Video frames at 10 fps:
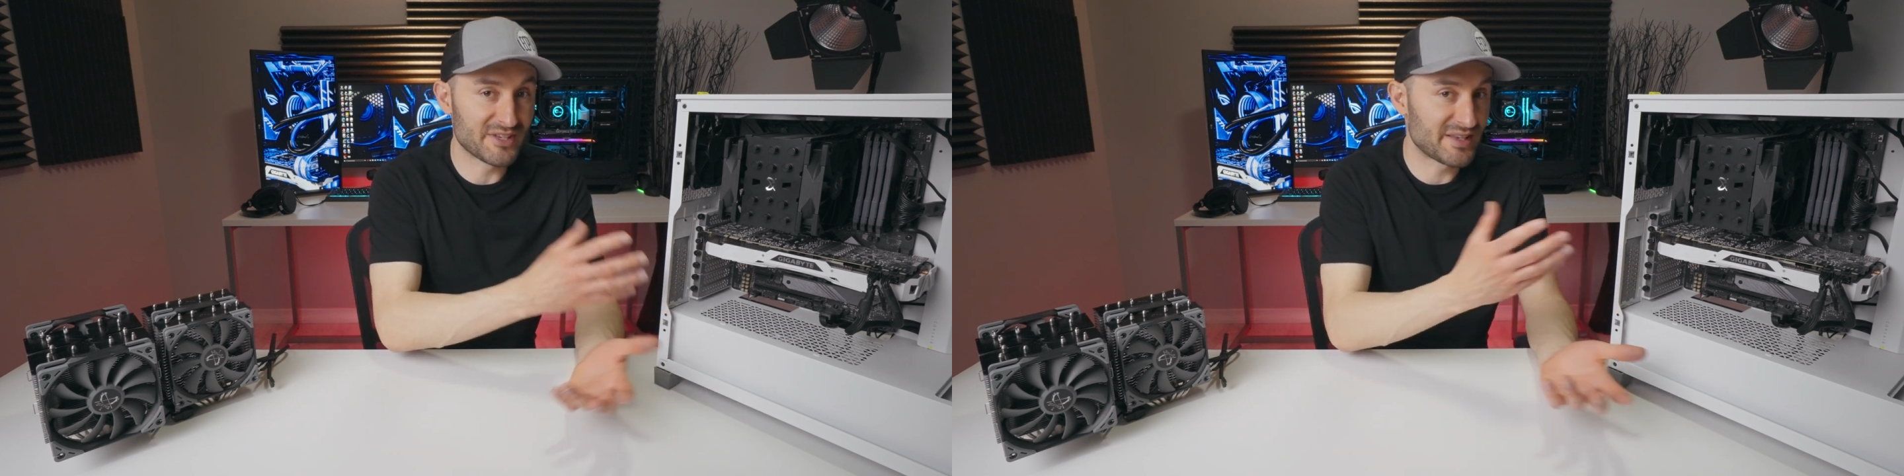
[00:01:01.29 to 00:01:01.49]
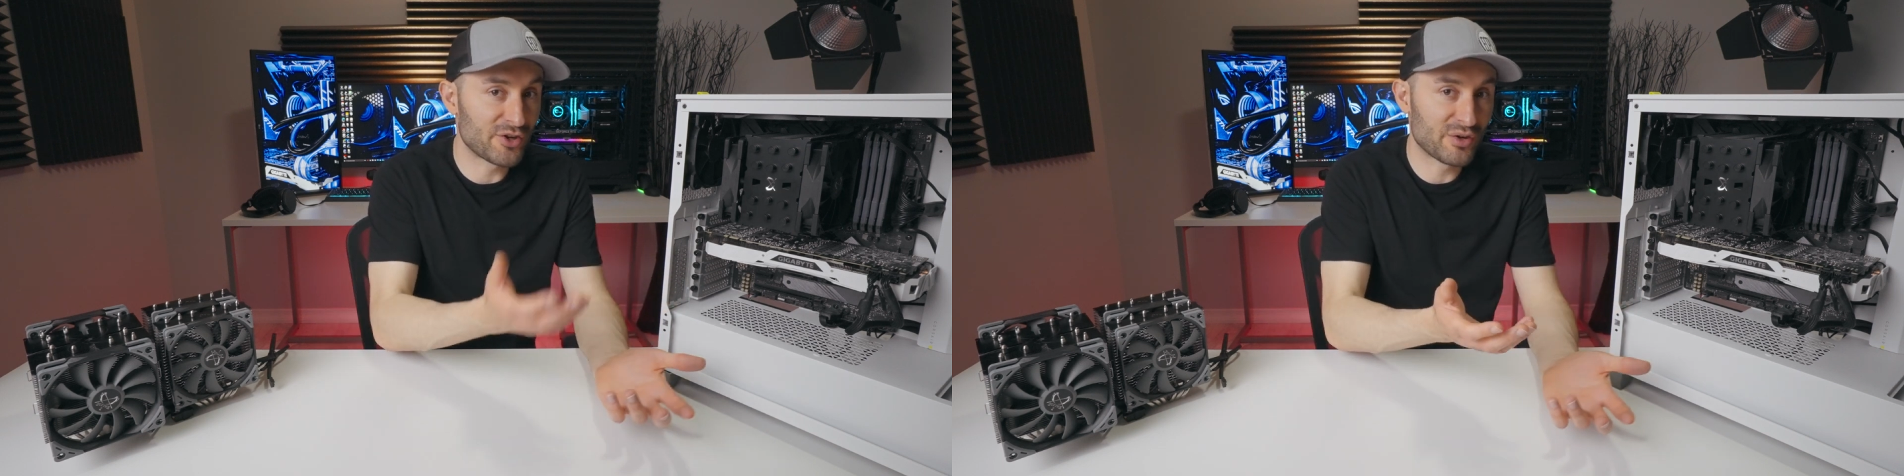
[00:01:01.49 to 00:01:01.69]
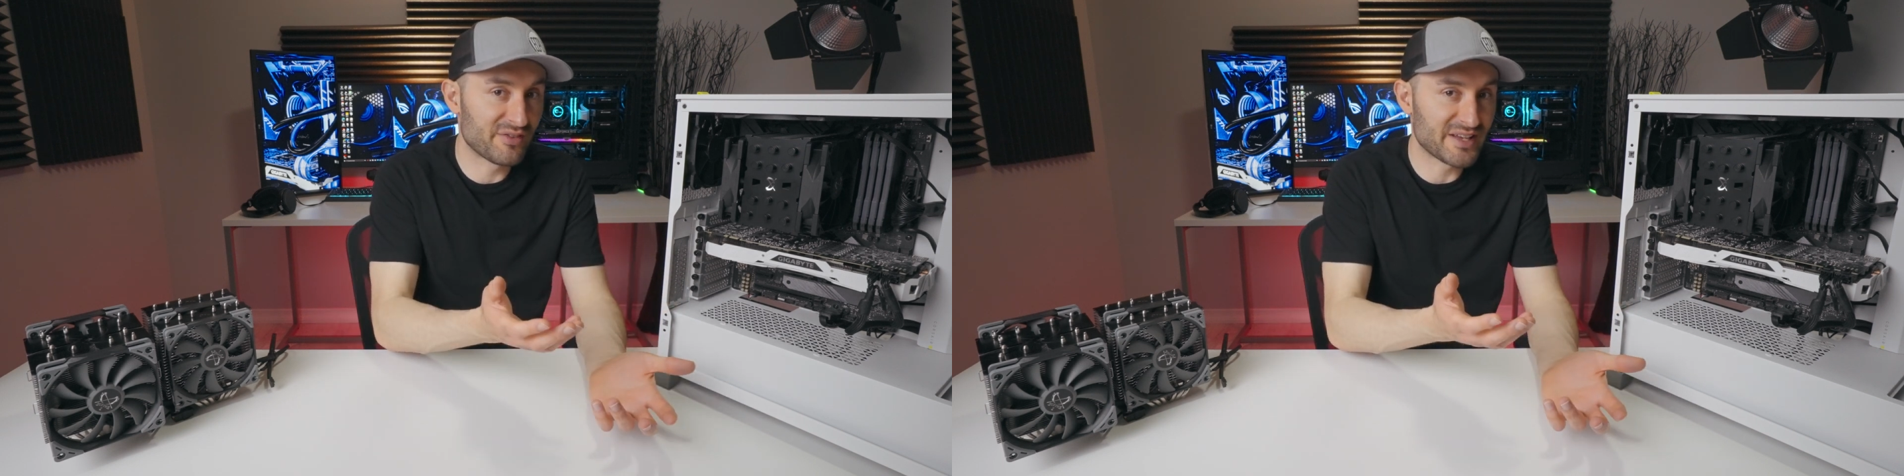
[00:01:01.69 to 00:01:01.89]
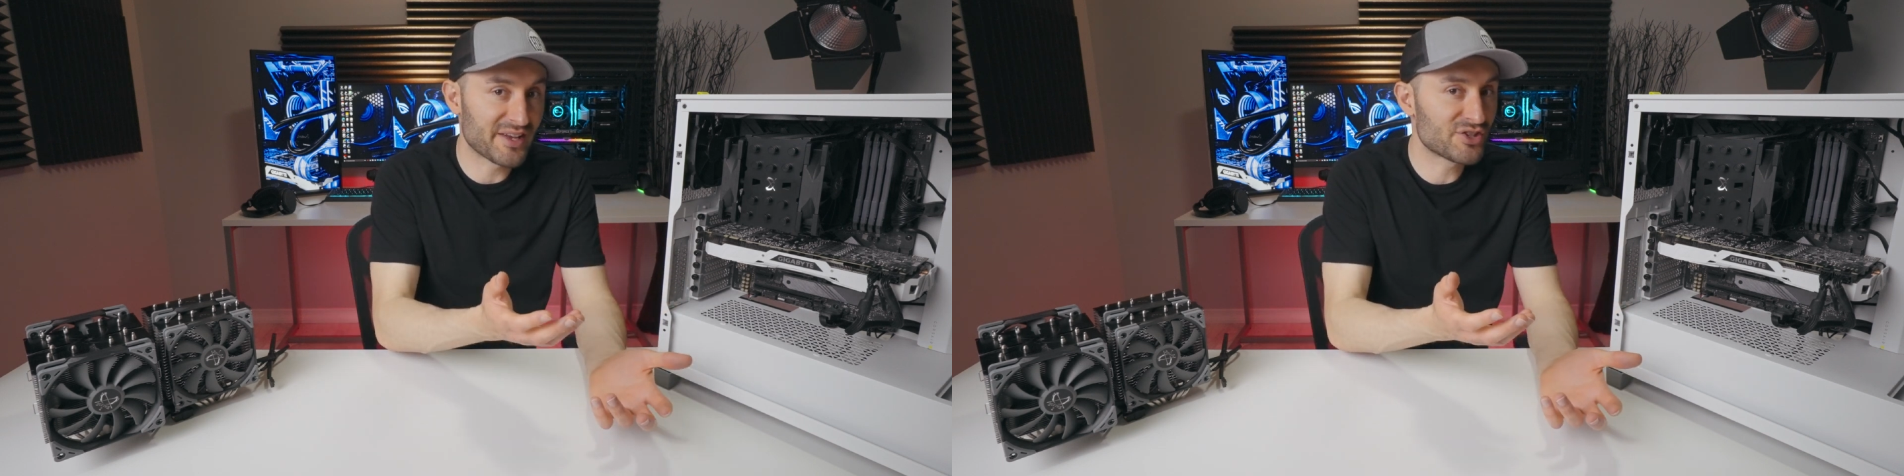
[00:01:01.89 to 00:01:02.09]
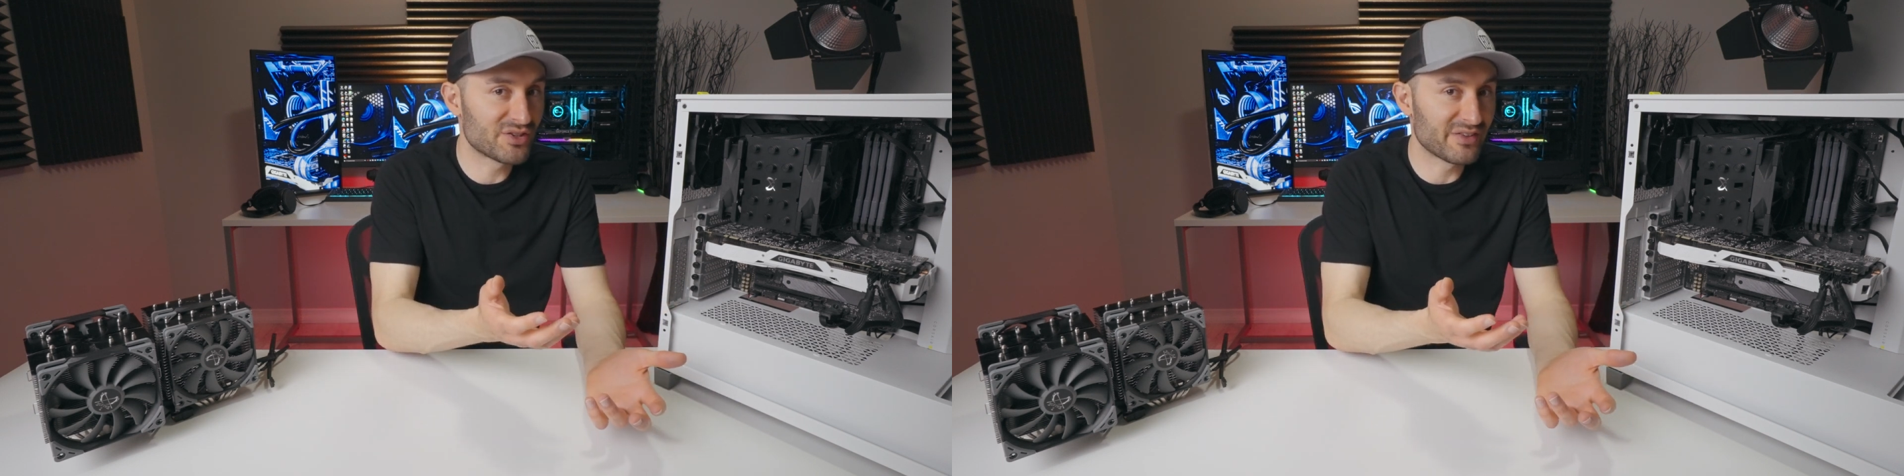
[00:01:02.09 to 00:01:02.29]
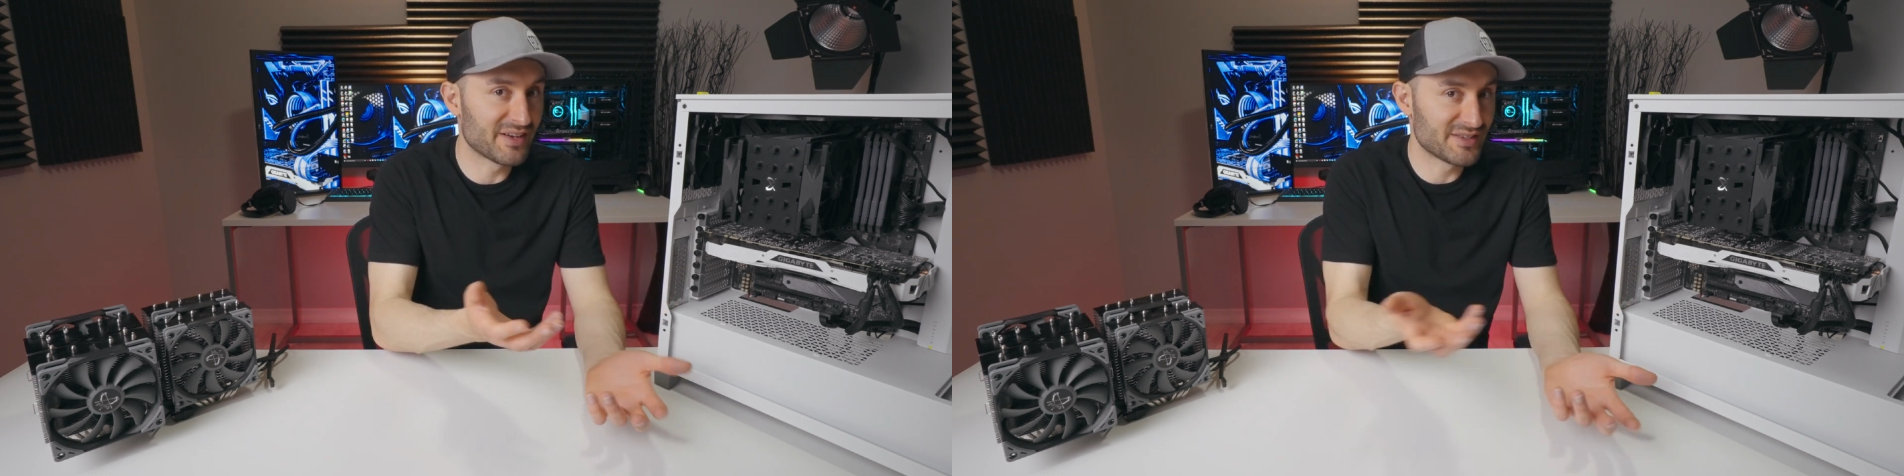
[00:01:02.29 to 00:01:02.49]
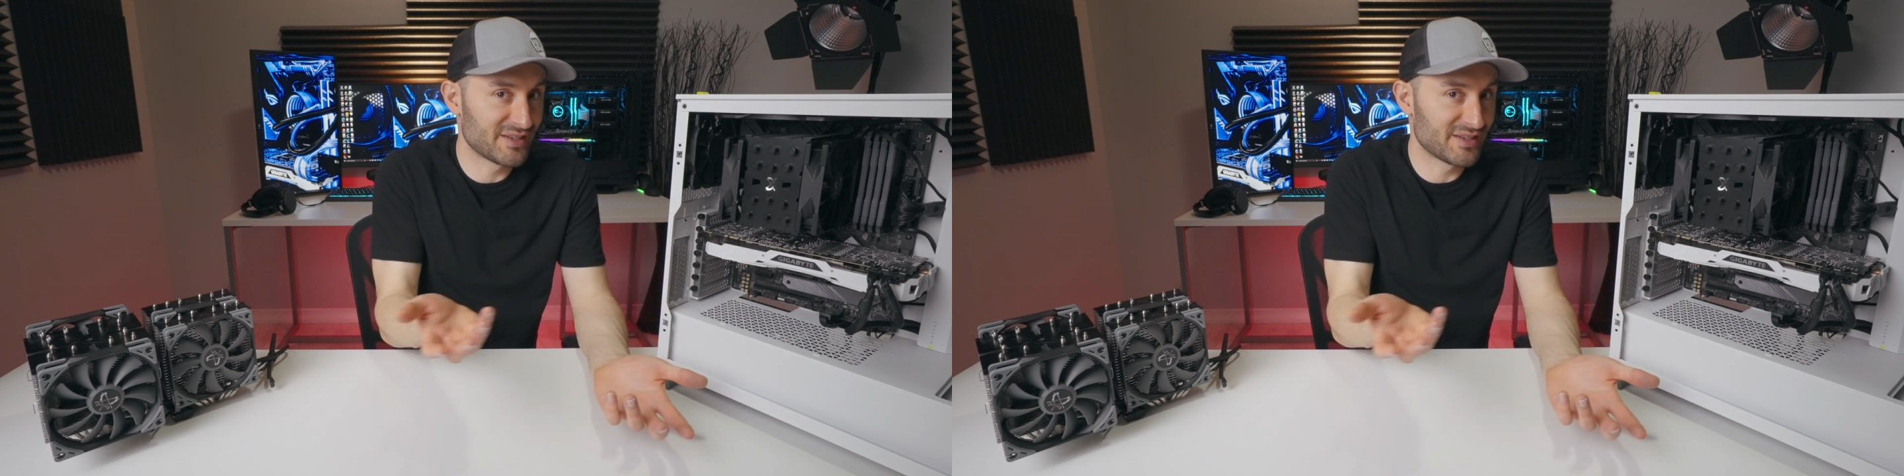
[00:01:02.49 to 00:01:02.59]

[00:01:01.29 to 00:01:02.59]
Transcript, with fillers: the center of attention because